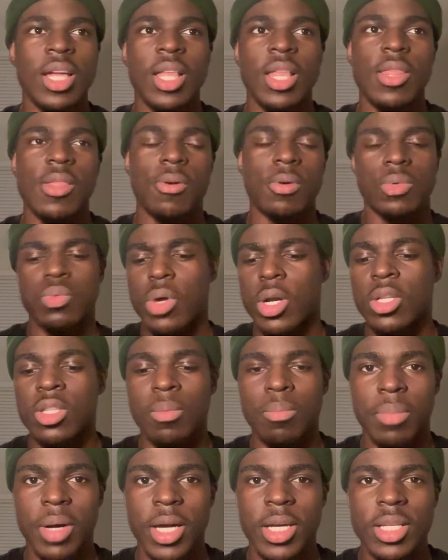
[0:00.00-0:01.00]
There was one on the
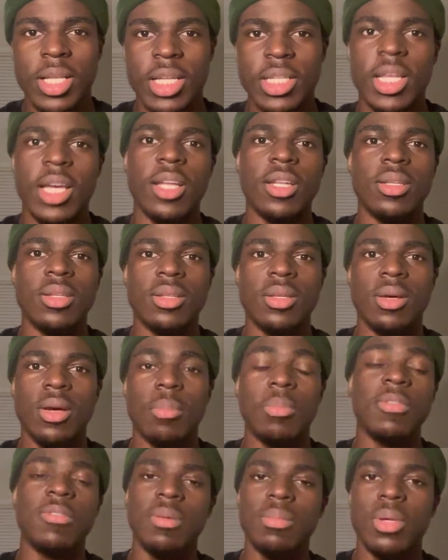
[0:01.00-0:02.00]
bike, and then I
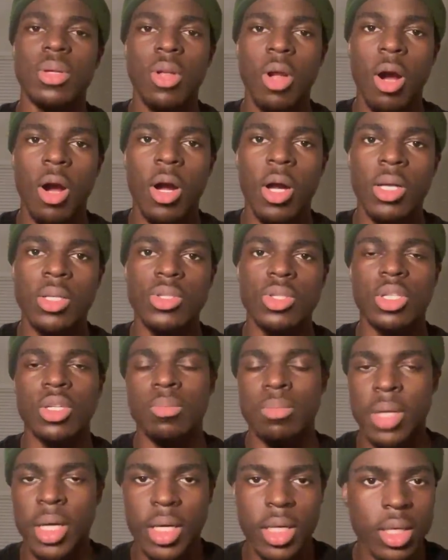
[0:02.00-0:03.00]
mean, from the car to the
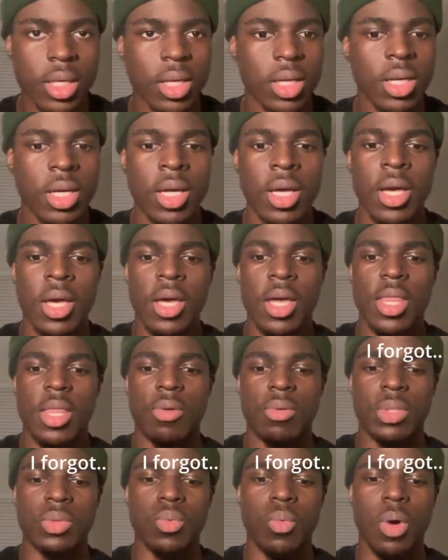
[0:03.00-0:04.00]
bike, there
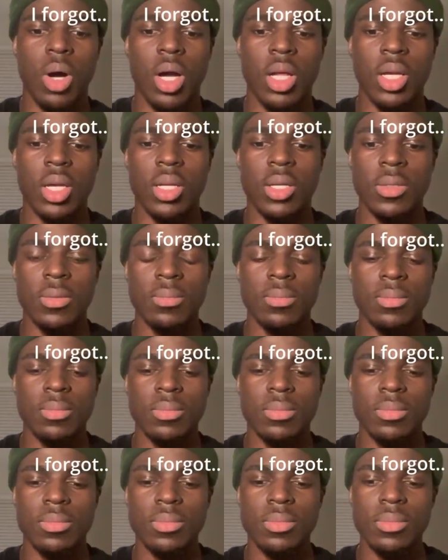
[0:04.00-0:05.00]
was one,
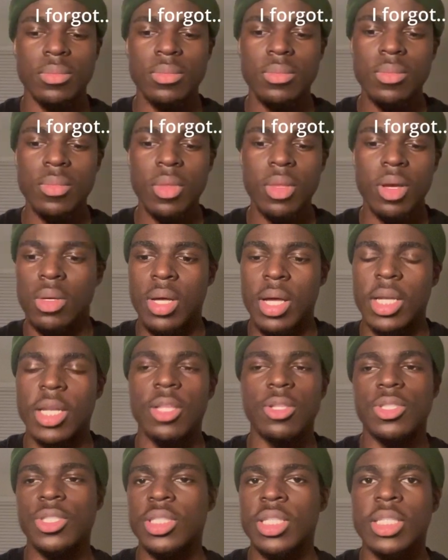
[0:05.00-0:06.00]
and
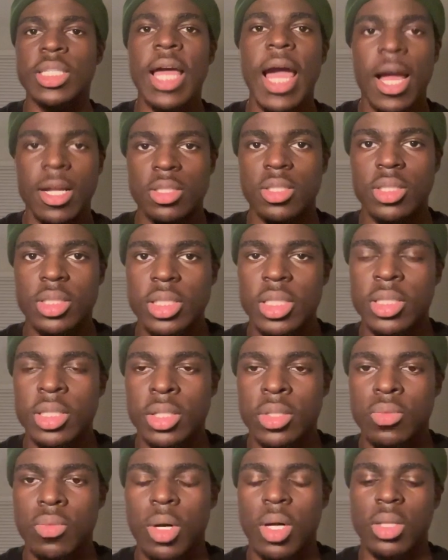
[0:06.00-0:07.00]
then just at the action scenes
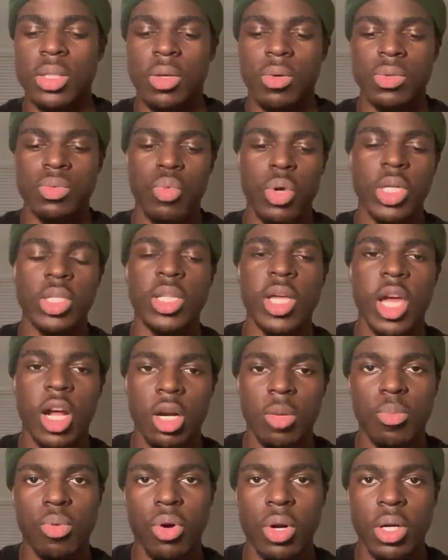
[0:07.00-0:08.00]
as well. There was one in the
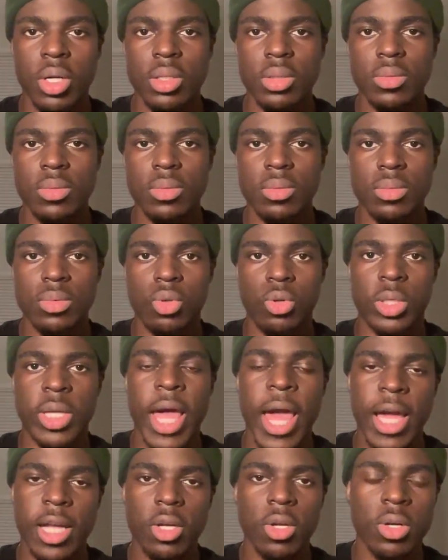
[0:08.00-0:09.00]
airport or the
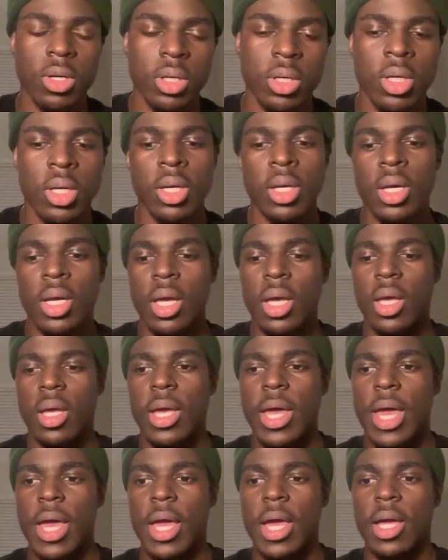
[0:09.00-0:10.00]
hangar,
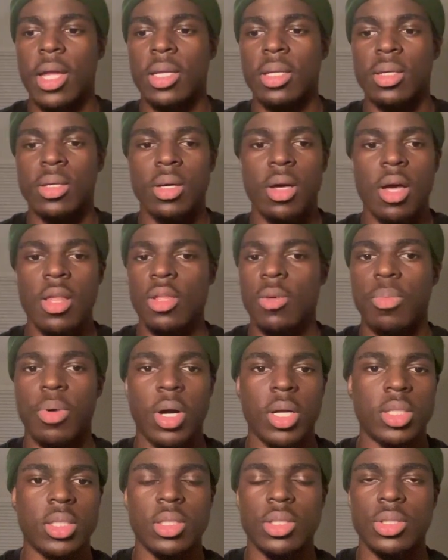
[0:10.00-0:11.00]
and other
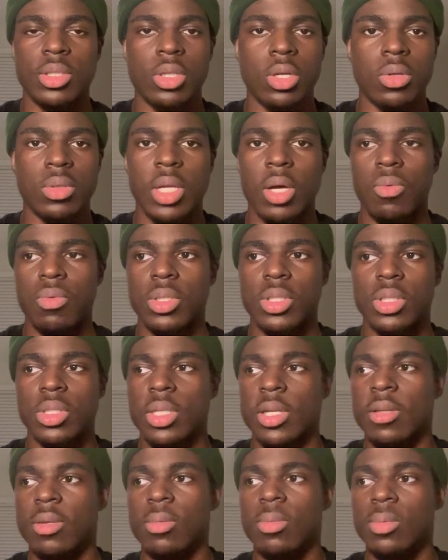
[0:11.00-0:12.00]
parts in the show that were just
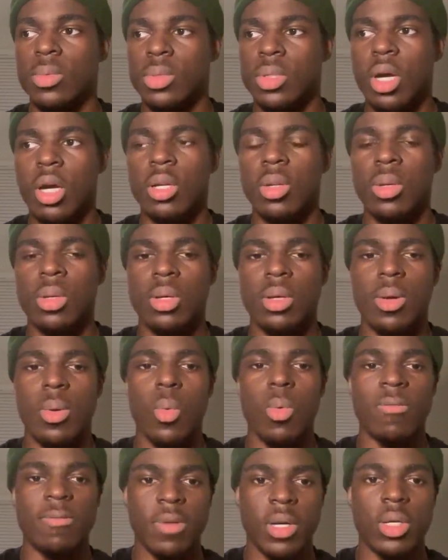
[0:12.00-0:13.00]
like done
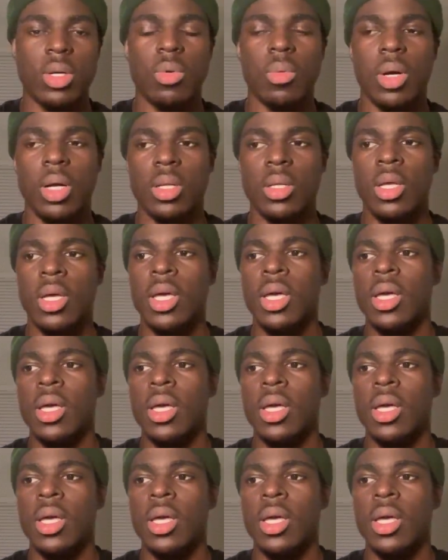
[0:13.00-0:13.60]
very well.